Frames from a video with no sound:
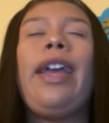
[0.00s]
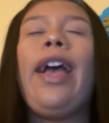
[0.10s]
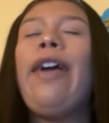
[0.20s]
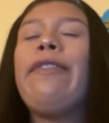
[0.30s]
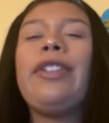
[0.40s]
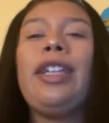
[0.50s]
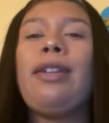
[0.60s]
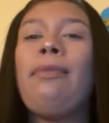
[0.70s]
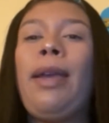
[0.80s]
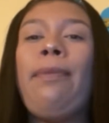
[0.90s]
everything
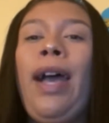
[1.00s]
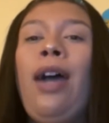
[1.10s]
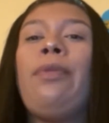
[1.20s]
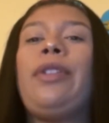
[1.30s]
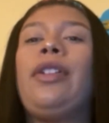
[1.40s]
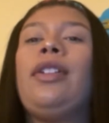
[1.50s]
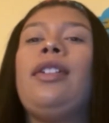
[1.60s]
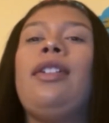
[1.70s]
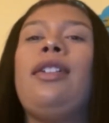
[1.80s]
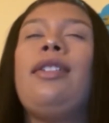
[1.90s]
in my power
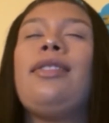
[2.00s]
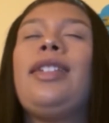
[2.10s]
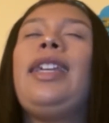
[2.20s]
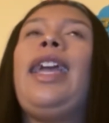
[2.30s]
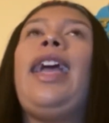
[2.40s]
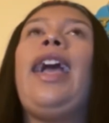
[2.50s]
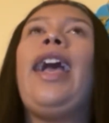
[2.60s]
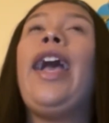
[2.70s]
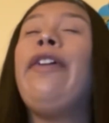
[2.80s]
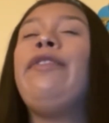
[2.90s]
to get
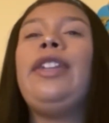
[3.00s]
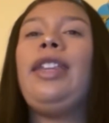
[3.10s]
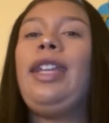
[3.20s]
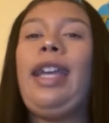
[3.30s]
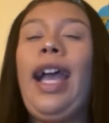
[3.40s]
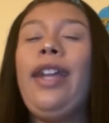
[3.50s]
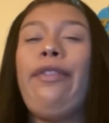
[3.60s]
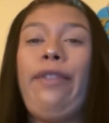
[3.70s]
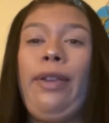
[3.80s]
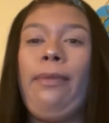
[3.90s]
everything out
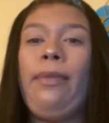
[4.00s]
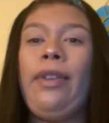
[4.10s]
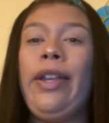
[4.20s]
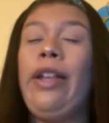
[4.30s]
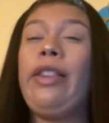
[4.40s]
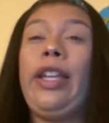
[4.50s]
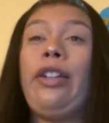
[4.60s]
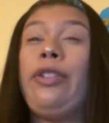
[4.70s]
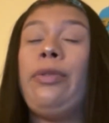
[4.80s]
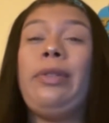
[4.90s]
of him. Like, are
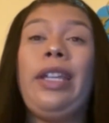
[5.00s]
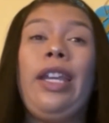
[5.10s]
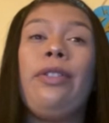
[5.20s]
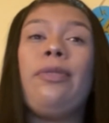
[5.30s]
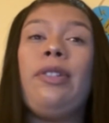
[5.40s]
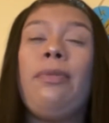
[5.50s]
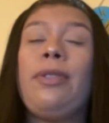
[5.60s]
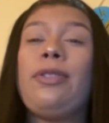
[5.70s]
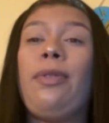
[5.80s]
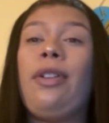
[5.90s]
you okay? You good?
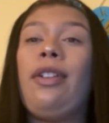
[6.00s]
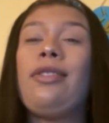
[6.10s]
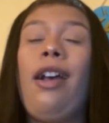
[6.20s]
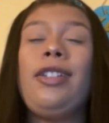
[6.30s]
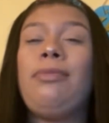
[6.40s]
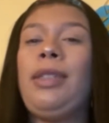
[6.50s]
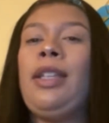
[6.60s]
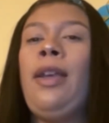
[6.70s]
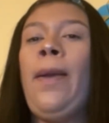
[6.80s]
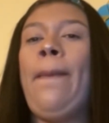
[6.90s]
What's going on? Talk to me.
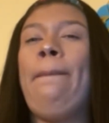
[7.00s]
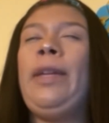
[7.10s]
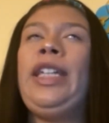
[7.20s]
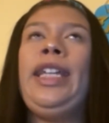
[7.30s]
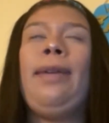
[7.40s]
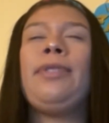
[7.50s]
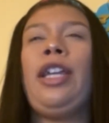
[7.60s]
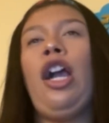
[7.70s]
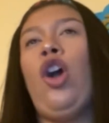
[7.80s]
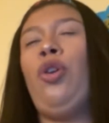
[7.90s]
But he kept
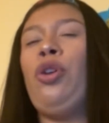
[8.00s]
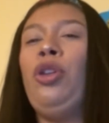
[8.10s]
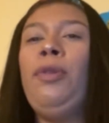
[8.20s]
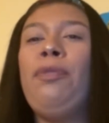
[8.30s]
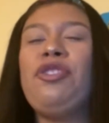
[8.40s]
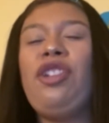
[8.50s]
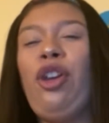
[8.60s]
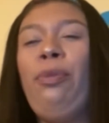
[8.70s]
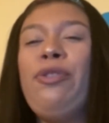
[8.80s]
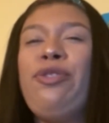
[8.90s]
saying, oh, the only person I
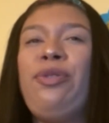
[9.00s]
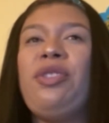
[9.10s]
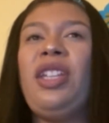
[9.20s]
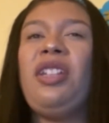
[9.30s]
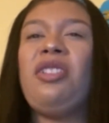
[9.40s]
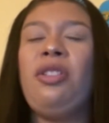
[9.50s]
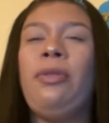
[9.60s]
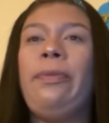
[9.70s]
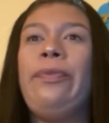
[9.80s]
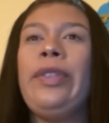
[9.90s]
open to is thing 2.
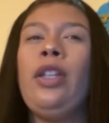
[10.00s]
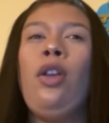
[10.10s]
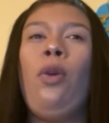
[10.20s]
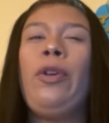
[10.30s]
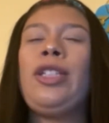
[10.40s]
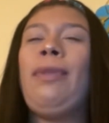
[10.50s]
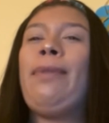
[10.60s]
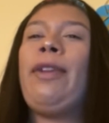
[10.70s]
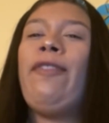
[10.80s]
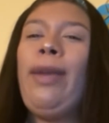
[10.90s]
Which I'm like,
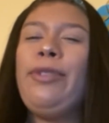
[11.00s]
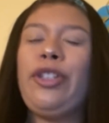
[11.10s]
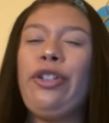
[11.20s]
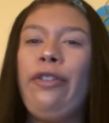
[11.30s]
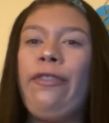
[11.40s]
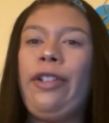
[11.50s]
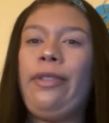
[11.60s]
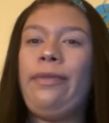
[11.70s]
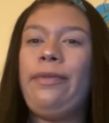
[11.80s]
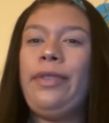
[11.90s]
but if I'm your girlfriend,
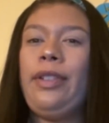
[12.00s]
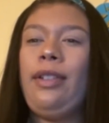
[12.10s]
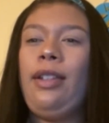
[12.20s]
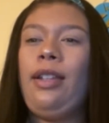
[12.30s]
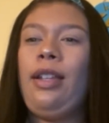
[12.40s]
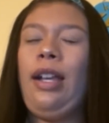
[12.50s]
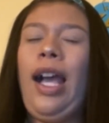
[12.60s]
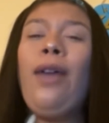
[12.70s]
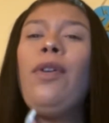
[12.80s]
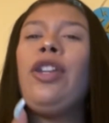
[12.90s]

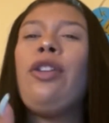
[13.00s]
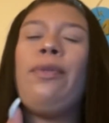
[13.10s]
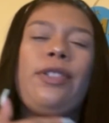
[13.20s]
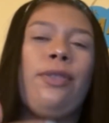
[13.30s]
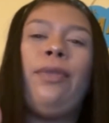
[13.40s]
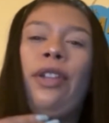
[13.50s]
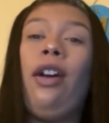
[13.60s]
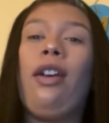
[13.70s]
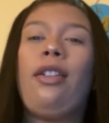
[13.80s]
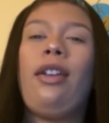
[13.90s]
I want to know what's going
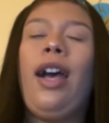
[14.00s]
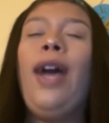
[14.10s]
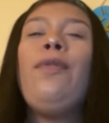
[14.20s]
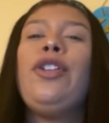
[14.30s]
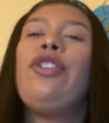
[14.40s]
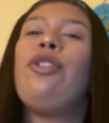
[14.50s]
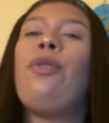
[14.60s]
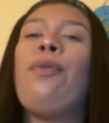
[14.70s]
on. I want to know